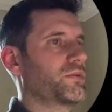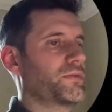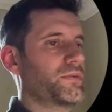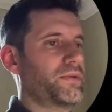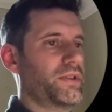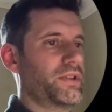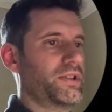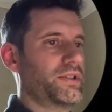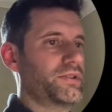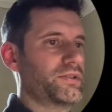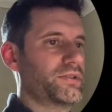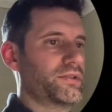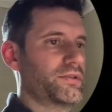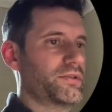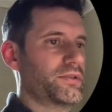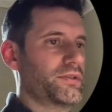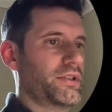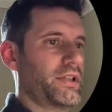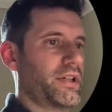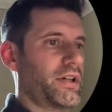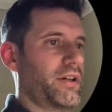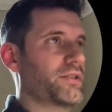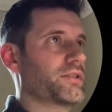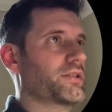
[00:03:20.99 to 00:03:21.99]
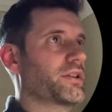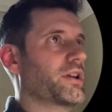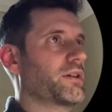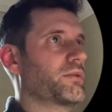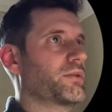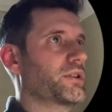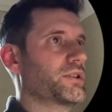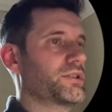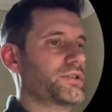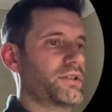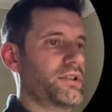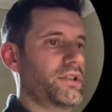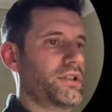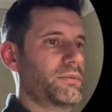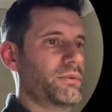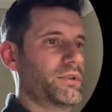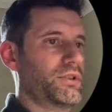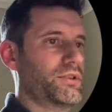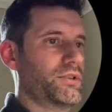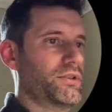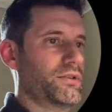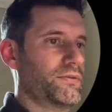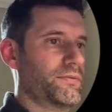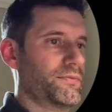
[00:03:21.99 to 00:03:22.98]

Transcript: for the character that I want to turn him into.